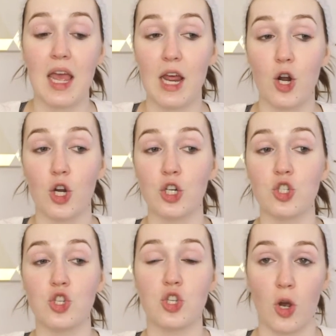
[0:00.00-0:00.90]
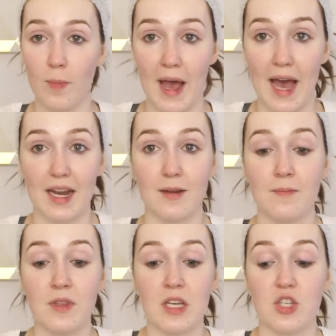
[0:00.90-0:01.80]
It hurt so bad.
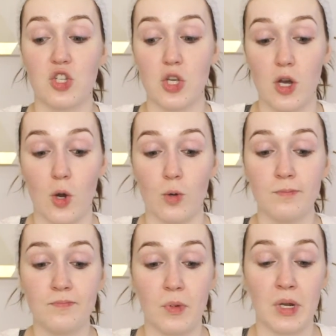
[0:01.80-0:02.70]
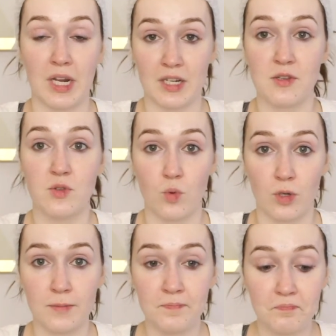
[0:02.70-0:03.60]
So when I got to
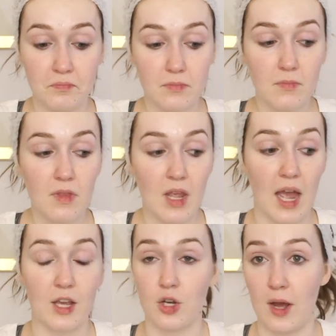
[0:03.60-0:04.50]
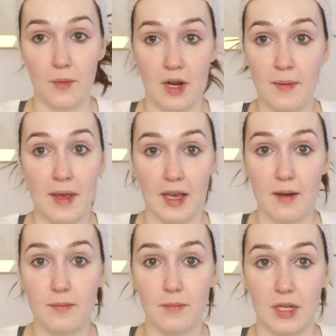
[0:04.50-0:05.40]
school, I could not wear any
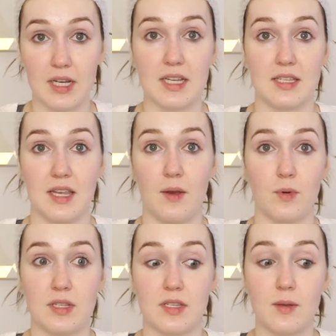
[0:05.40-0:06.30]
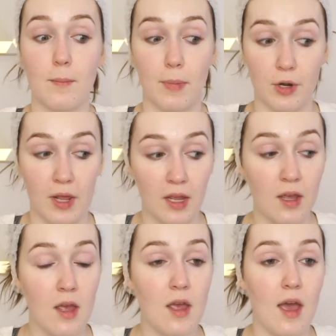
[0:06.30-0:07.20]
makeup because it was
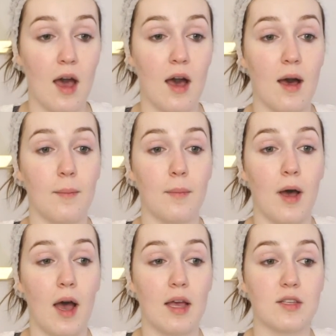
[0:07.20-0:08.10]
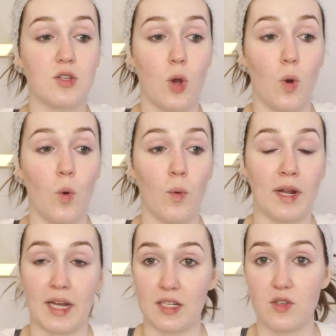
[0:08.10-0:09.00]
burning. So when
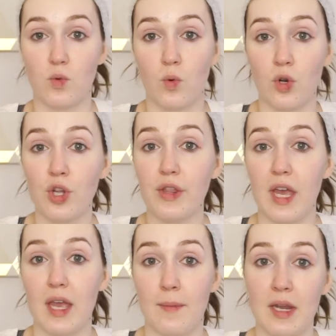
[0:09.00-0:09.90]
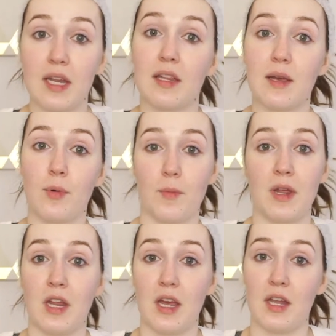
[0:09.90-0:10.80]
I got to school, they immediately put
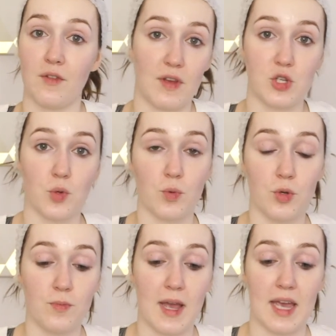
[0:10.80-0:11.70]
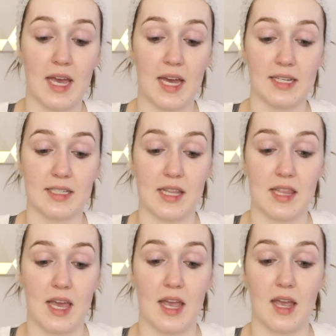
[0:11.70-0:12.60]
me in a facial room and
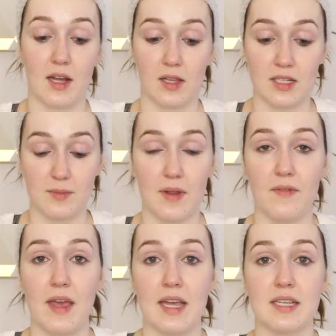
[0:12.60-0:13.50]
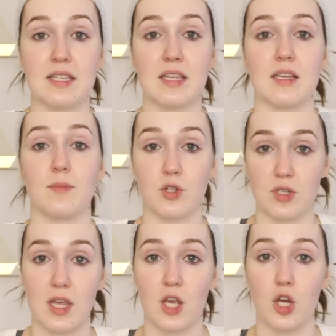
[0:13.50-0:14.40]
they cleansed my face as much
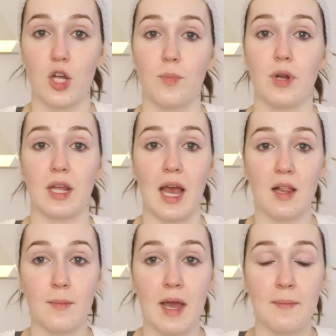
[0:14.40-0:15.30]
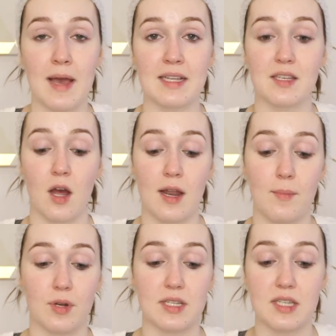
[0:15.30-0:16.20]
as they could, put a calamine mask on
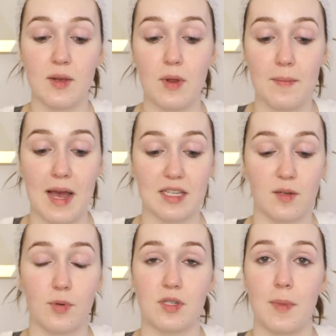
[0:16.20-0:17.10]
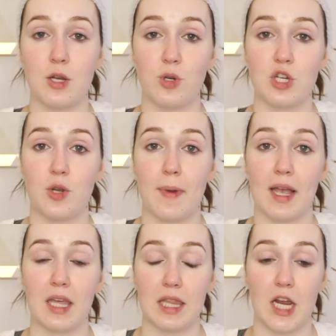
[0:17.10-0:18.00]
it, put a seaweed mask to put some hydration
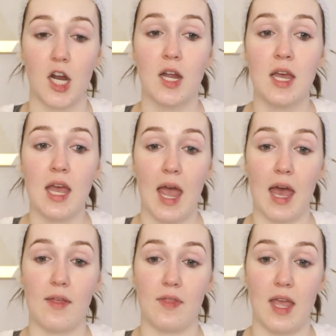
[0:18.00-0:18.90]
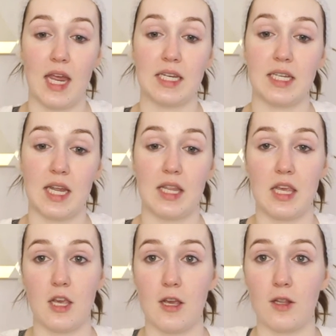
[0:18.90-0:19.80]
back in there, and they did
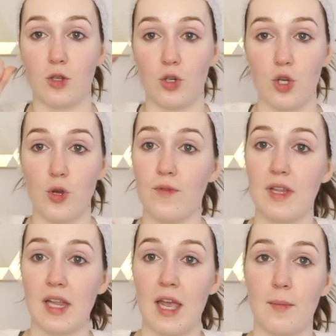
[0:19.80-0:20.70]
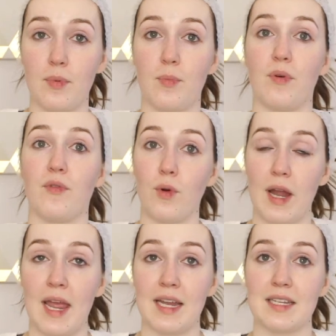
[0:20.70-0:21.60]
the little UV lamp
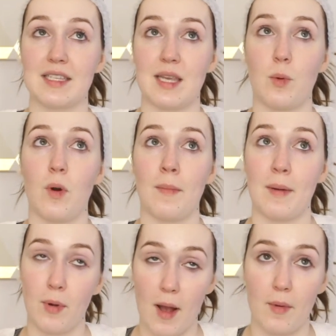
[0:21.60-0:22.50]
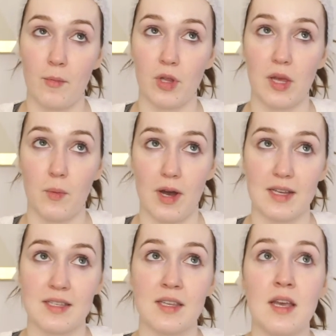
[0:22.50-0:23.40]
beforehand to see what my problem really
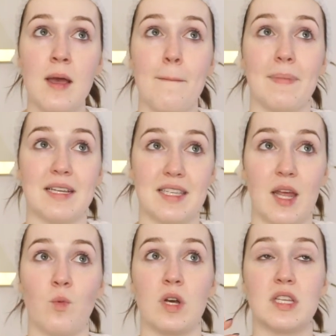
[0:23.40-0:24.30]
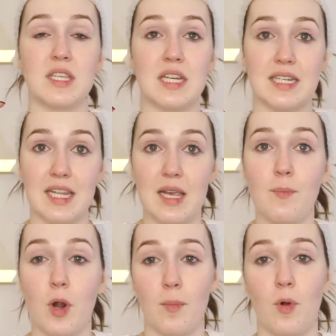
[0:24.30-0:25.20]
was. My skin was
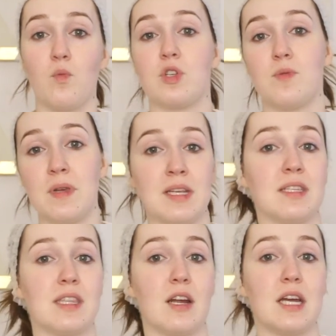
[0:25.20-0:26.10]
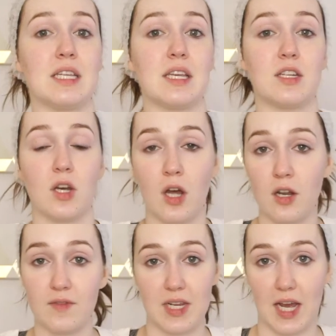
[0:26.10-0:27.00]
deep purple, which means there is a ton
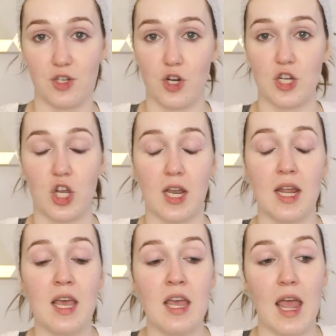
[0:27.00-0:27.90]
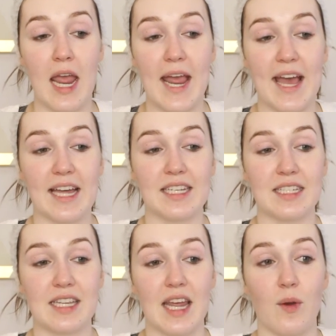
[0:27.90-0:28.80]
of dehydration, and
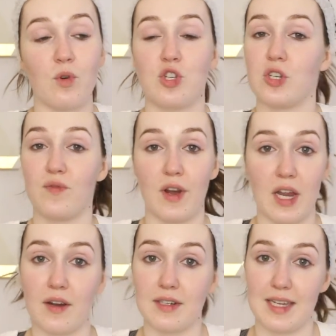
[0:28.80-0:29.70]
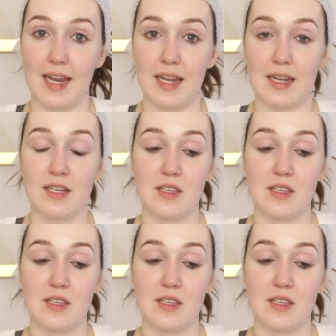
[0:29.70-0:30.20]
it was just very irritated.